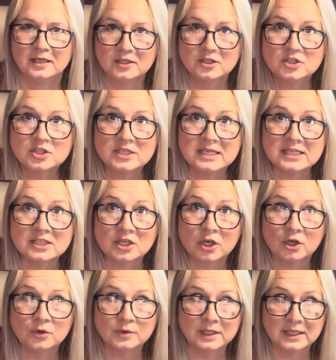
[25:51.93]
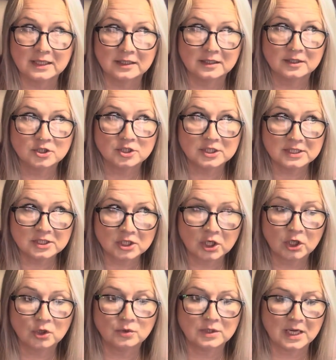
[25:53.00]
She is clued in. She's
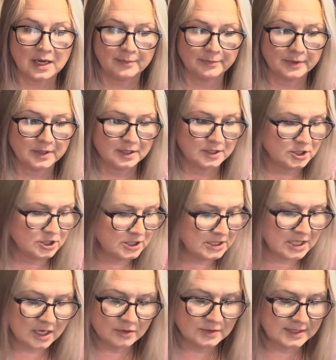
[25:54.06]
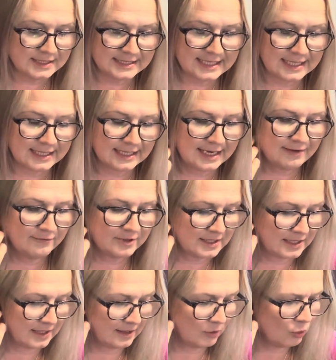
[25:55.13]
clued up. She knows exactly
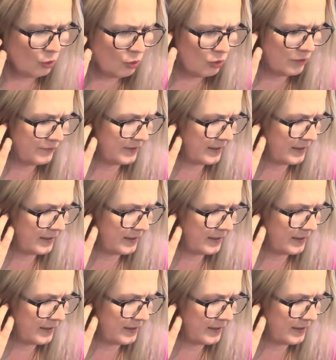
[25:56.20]
everything, all of